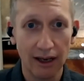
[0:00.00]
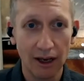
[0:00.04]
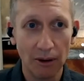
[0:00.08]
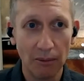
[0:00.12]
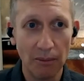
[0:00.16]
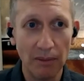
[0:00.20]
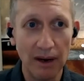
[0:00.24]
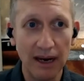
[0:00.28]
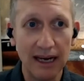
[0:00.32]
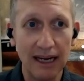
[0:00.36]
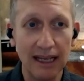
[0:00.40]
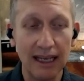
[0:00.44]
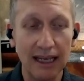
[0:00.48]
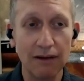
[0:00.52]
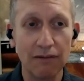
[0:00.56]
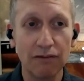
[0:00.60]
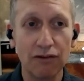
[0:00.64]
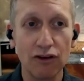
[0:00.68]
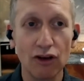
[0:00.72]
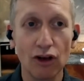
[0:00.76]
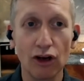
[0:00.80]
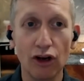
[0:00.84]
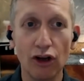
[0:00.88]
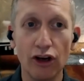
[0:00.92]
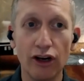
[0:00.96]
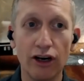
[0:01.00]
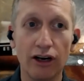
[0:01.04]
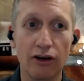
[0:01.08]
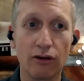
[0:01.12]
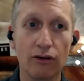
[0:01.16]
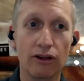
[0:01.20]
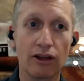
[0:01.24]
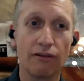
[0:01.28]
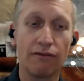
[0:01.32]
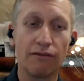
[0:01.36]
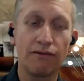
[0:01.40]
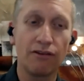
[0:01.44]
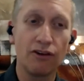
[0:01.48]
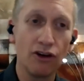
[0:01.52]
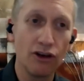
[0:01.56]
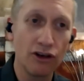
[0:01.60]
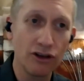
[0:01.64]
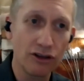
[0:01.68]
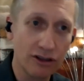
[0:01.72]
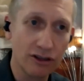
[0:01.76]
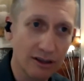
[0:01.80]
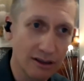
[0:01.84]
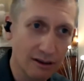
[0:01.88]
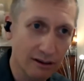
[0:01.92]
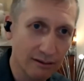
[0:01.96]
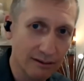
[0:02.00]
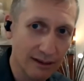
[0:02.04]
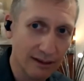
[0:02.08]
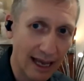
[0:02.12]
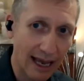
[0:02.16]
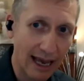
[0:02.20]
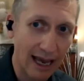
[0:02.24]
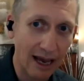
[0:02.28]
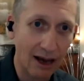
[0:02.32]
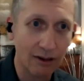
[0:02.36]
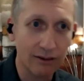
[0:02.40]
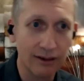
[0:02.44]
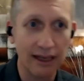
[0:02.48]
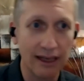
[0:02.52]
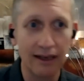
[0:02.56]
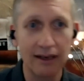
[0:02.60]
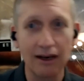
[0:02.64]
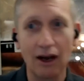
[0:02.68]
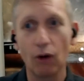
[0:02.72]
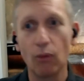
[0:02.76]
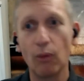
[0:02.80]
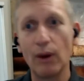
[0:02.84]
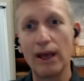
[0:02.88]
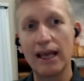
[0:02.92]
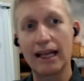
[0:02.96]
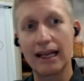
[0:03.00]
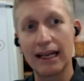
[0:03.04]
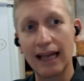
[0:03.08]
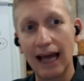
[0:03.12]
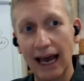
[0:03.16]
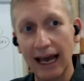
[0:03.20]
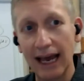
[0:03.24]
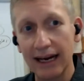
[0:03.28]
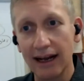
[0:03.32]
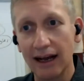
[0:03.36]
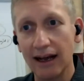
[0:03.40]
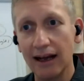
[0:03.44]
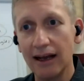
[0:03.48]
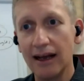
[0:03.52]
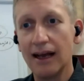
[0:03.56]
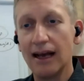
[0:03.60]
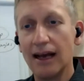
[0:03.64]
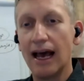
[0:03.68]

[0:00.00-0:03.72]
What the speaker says: meaning if you learn it the first now, then a week later,